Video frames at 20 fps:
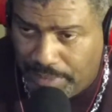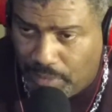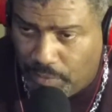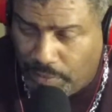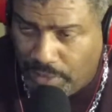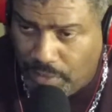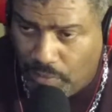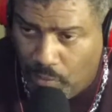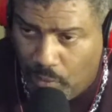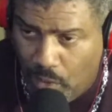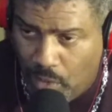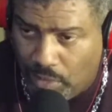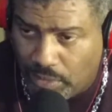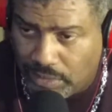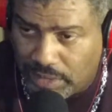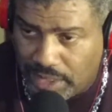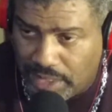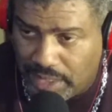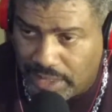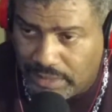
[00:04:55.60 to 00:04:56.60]
but we
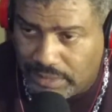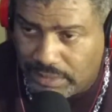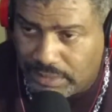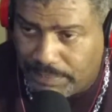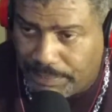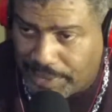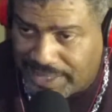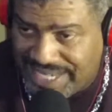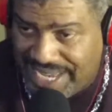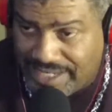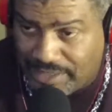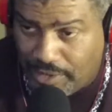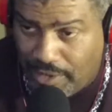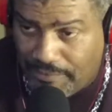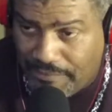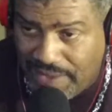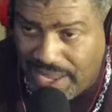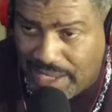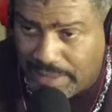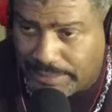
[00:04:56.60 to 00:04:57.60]
won't protect
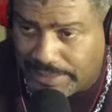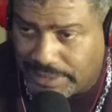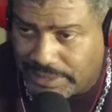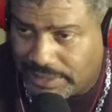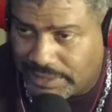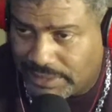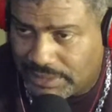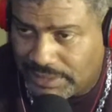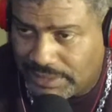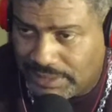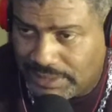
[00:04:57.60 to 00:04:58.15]
our families.